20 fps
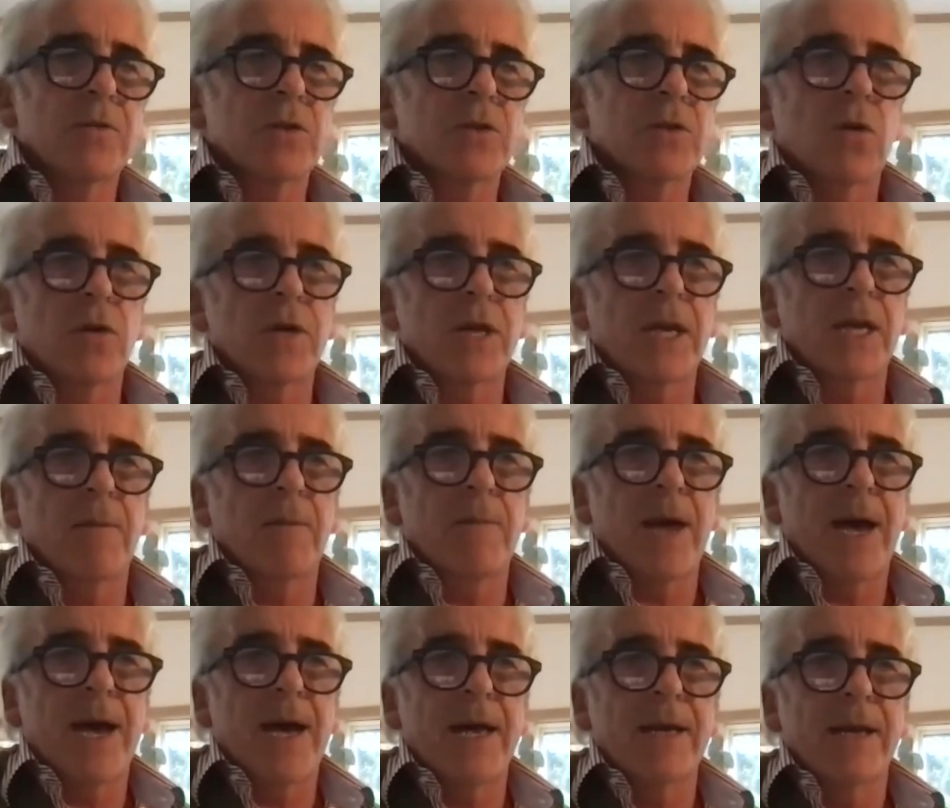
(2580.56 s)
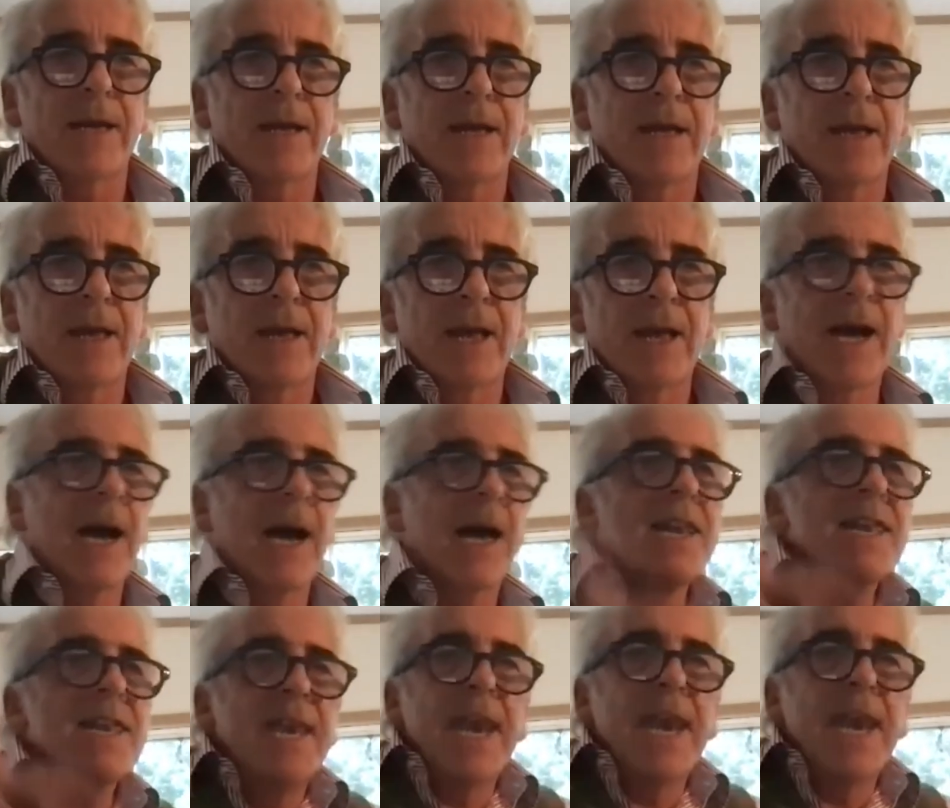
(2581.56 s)
talking about
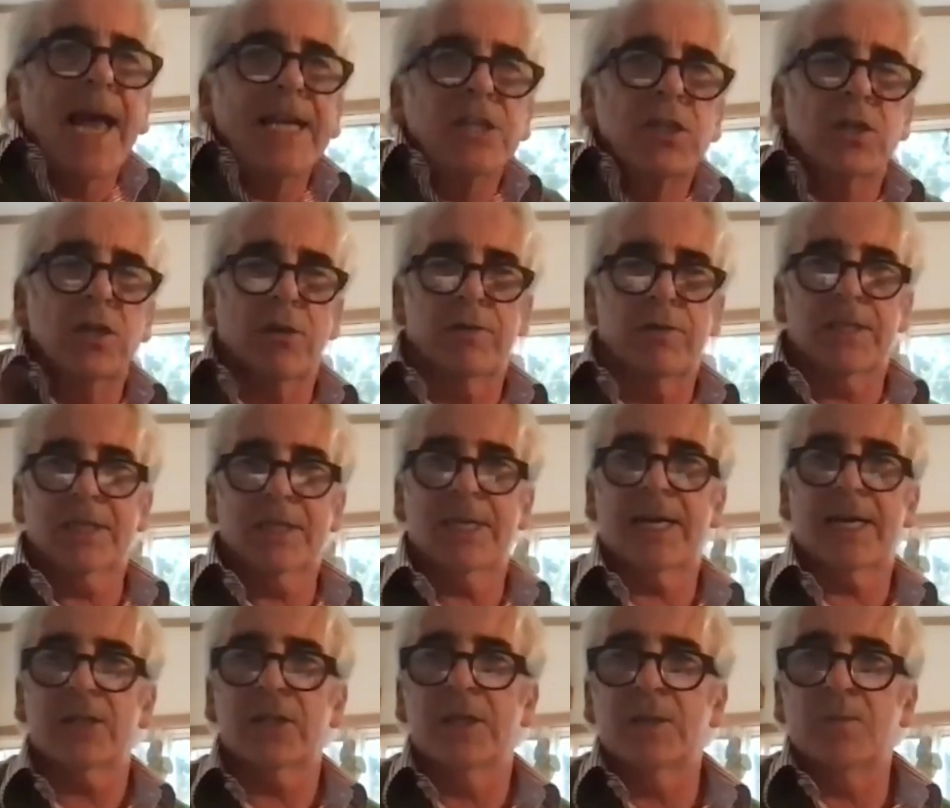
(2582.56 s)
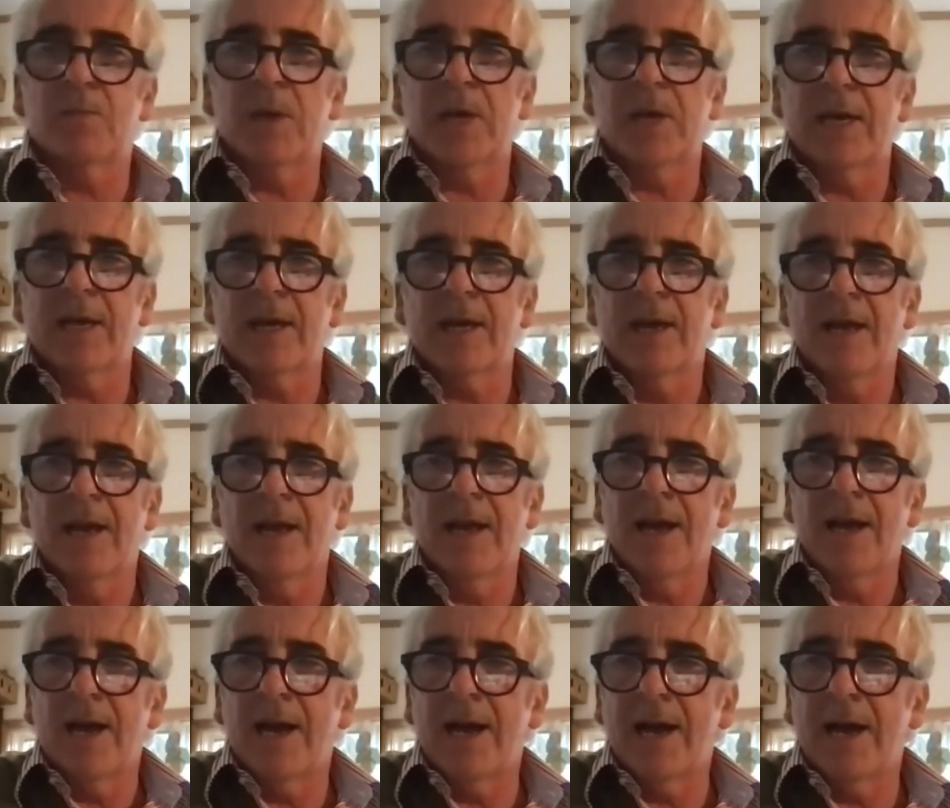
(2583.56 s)
nature as such as being
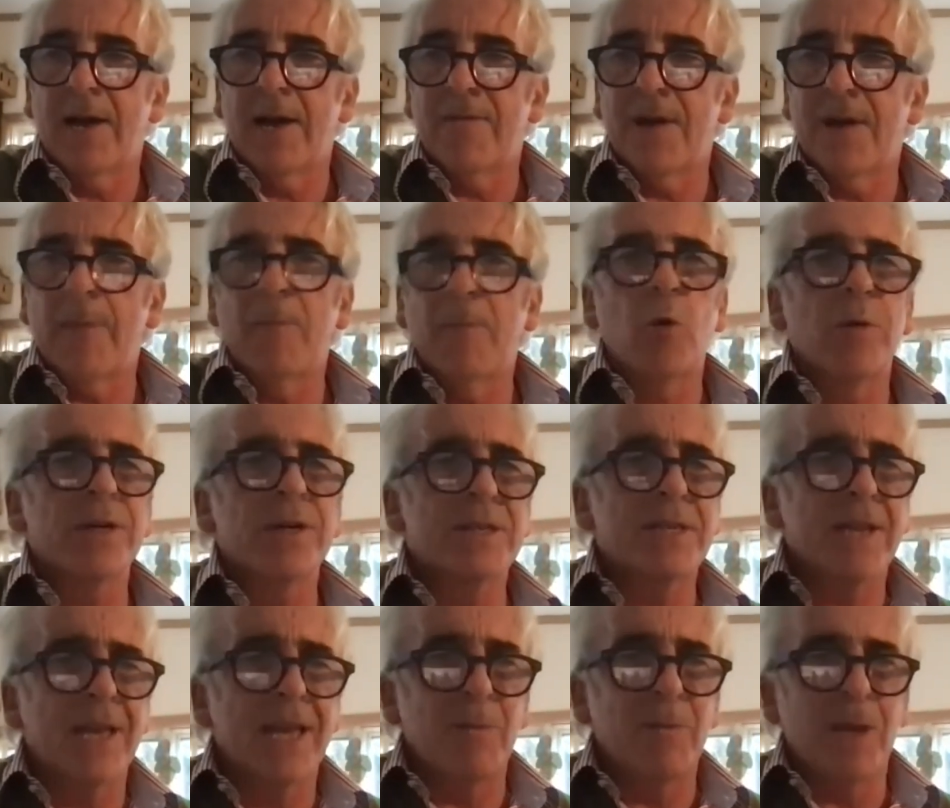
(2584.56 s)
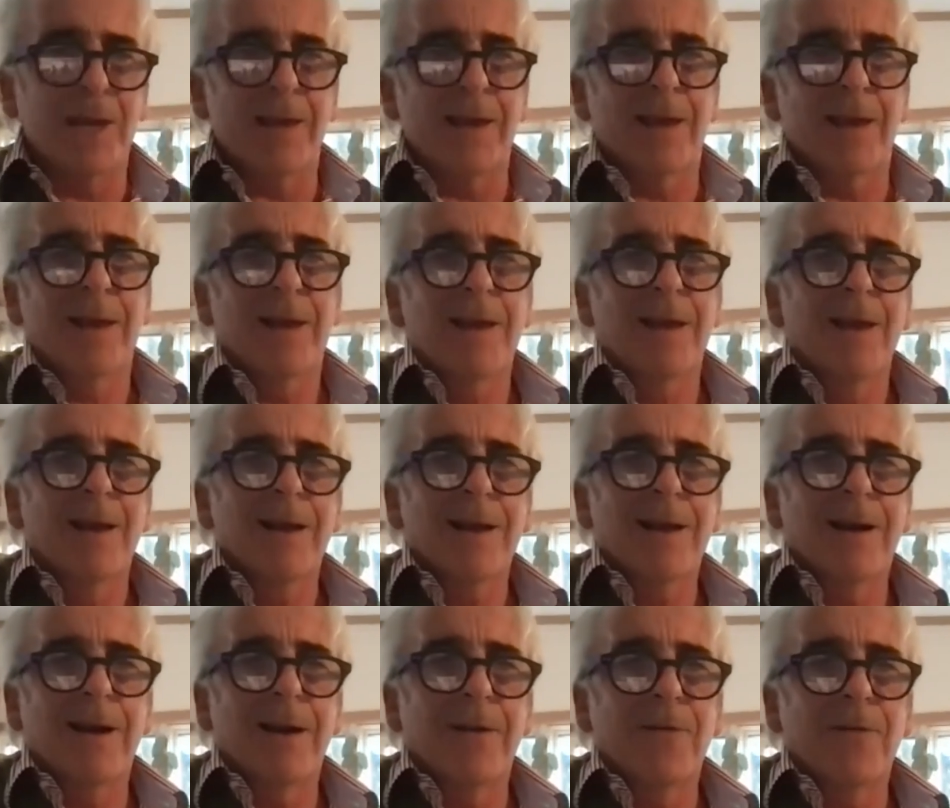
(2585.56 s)
a far more redeeming
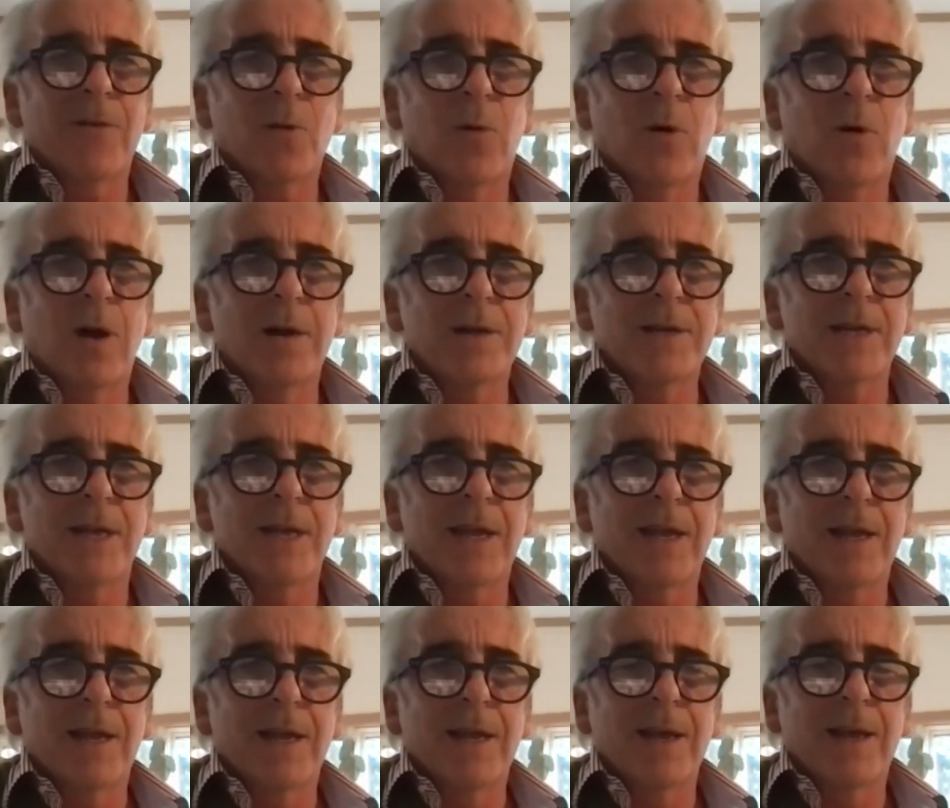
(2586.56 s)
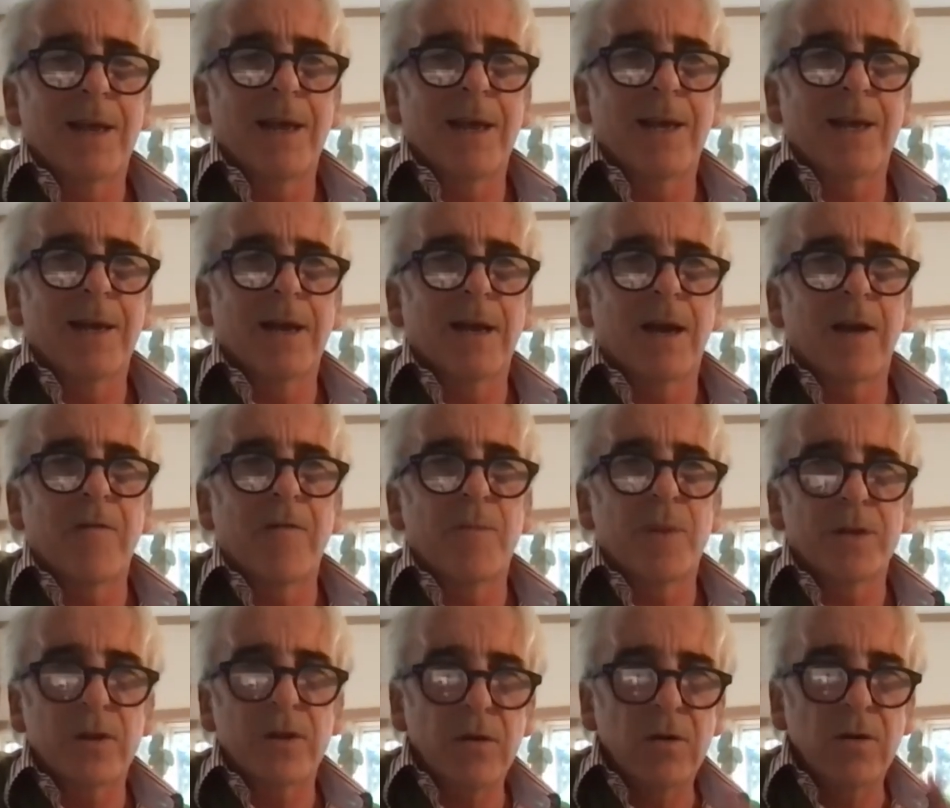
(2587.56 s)
kind of quality in life.
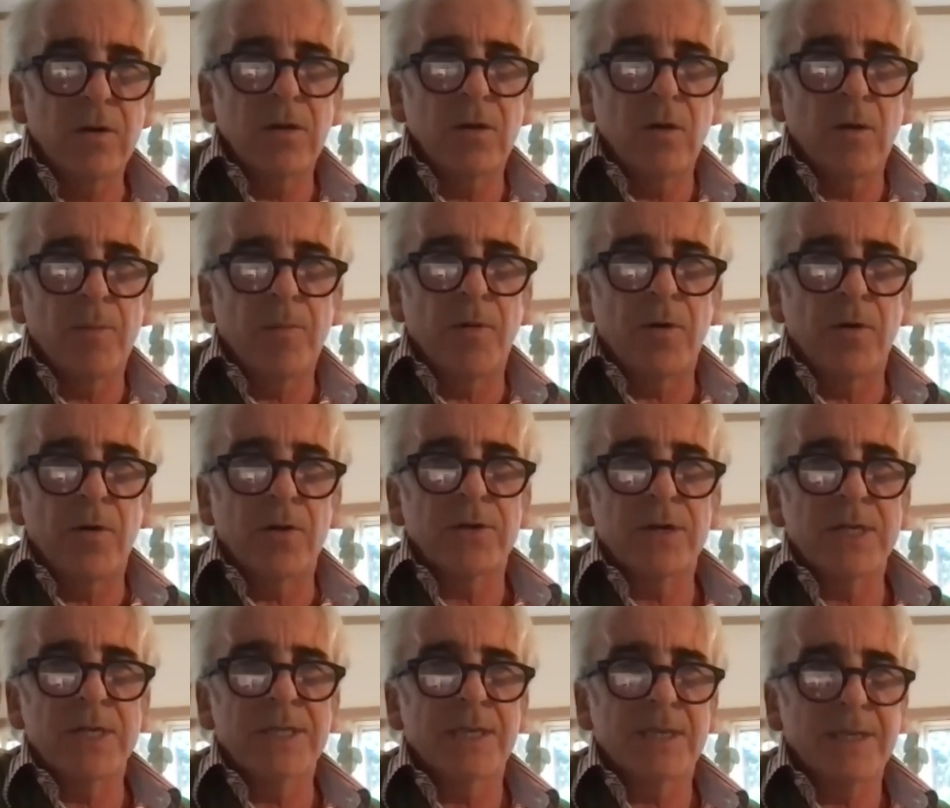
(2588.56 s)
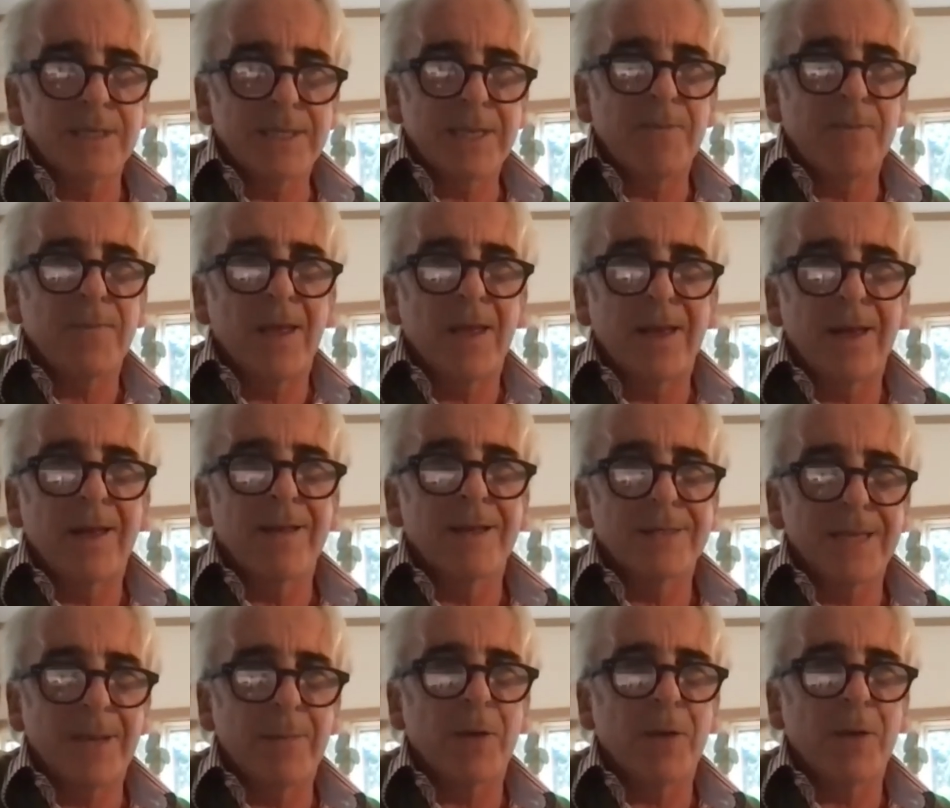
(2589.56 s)
But your portrait is there's
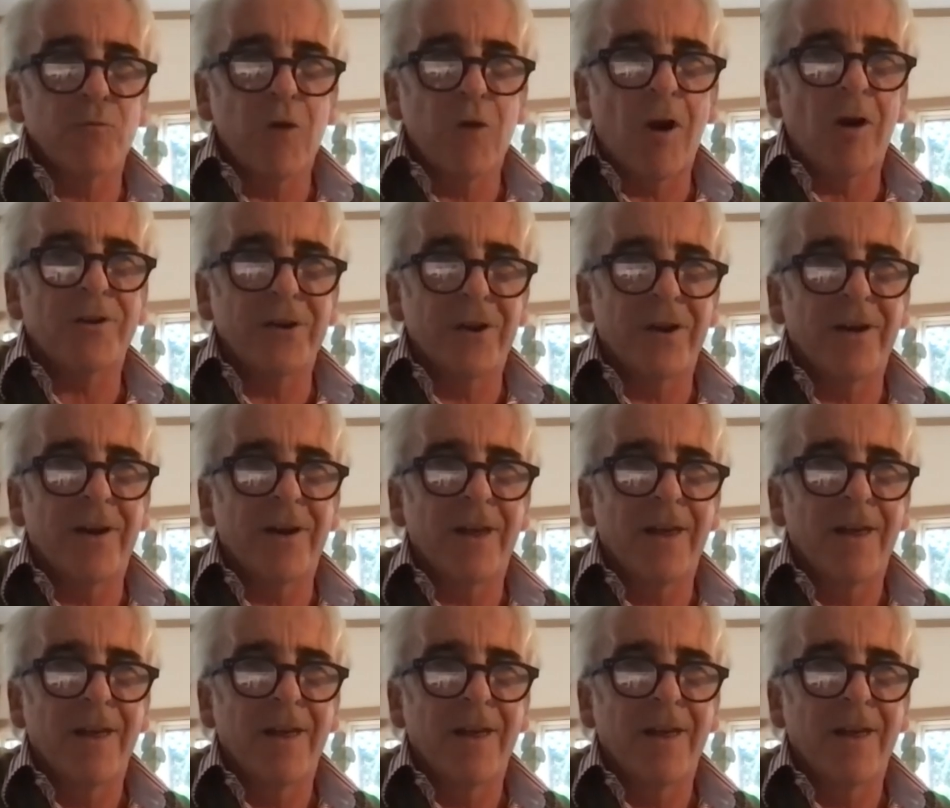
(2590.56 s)
something rotten.